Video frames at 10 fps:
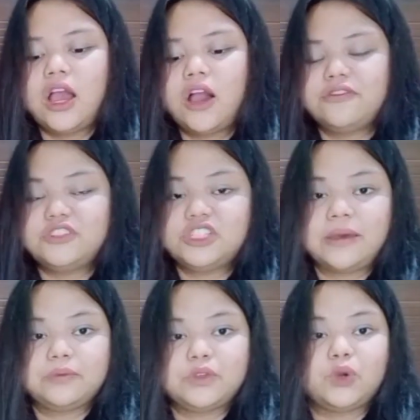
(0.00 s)
of
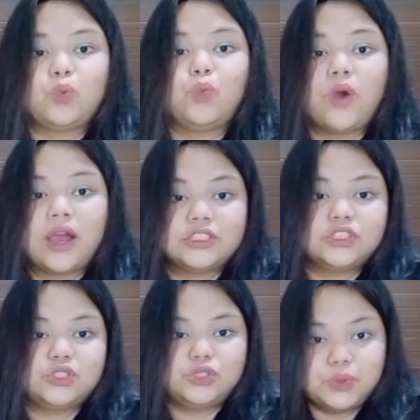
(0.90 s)
chapter 1,
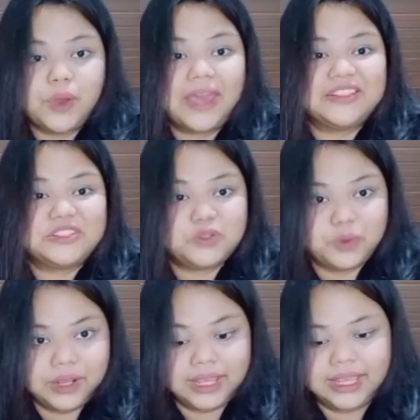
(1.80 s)
2, and
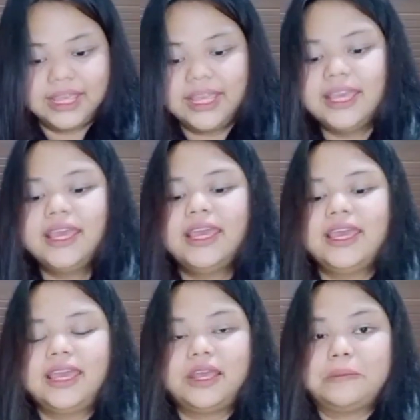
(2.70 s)
3
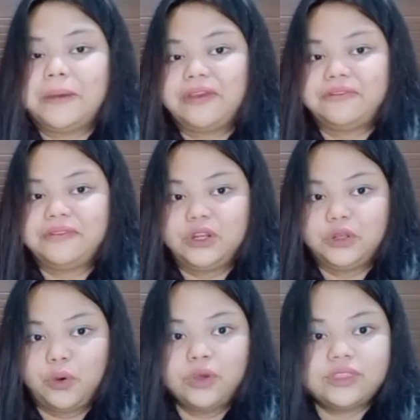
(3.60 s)
in my video.